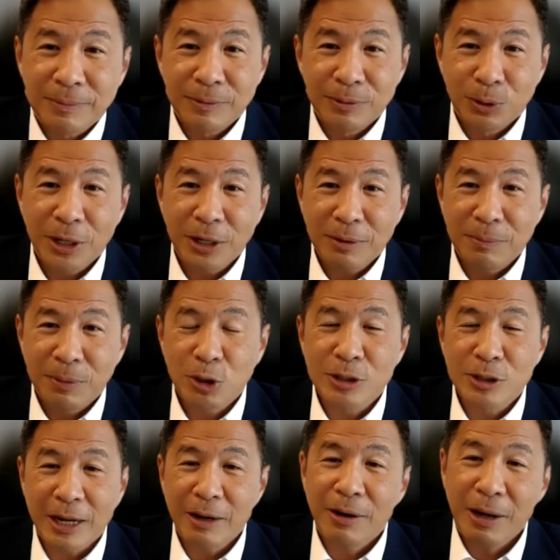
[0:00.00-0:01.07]
Okay, because
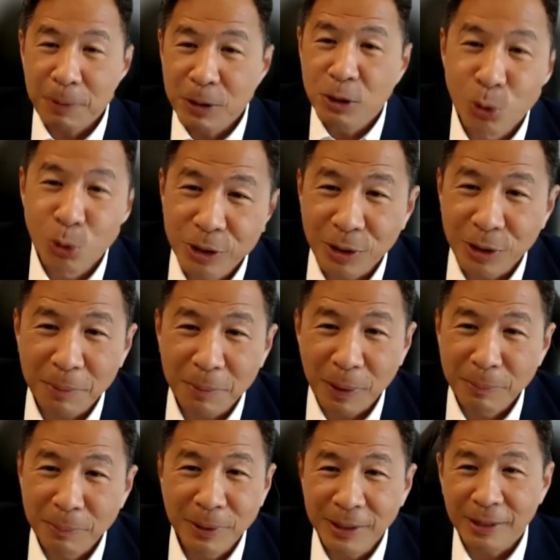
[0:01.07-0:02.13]
I happened to go into the
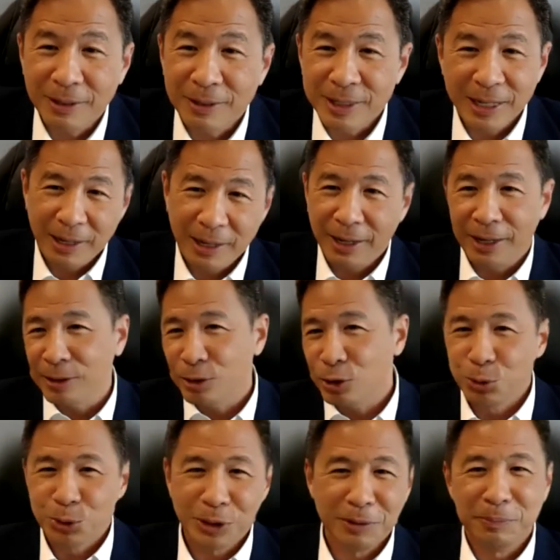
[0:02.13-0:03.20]
department and it's like, hey, it
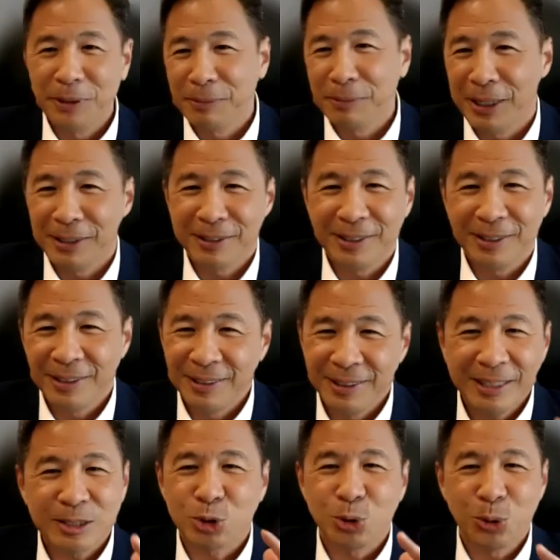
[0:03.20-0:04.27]
suited me, man.
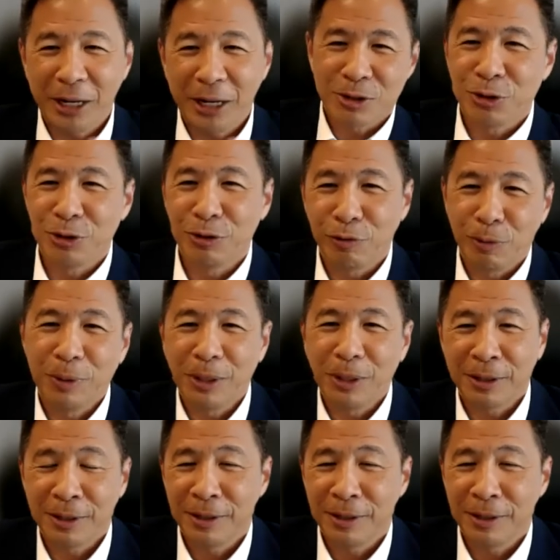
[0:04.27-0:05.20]
It's so natural for me.